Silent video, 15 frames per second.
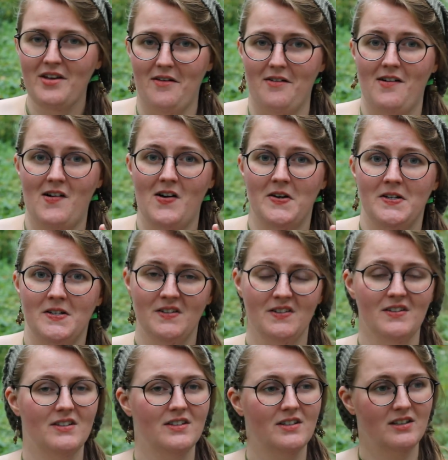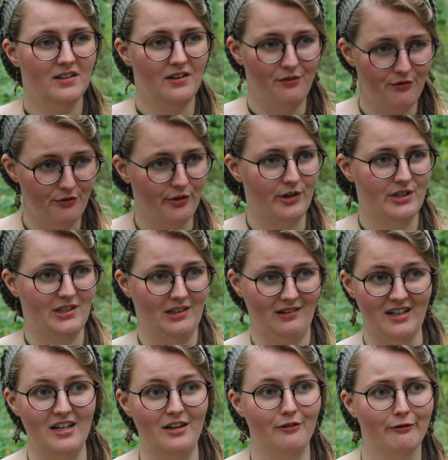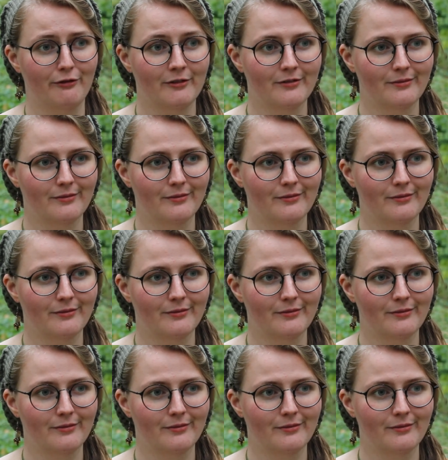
on the sleeve,